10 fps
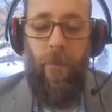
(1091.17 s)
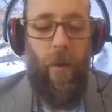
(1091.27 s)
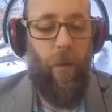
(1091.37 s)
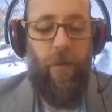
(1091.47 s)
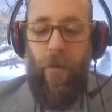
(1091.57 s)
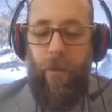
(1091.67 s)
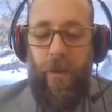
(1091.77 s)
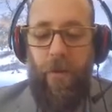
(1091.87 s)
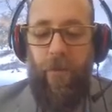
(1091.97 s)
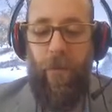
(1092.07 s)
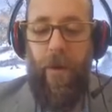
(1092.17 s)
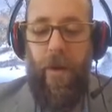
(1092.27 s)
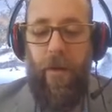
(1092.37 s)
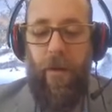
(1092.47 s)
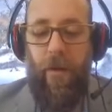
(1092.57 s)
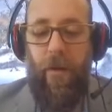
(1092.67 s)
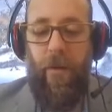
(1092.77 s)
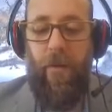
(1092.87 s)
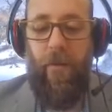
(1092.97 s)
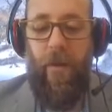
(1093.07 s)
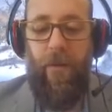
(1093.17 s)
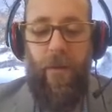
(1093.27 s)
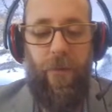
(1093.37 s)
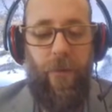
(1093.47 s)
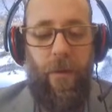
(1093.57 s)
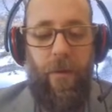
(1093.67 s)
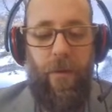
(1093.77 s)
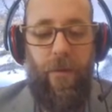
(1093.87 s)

There was no place for Buck, save at the front.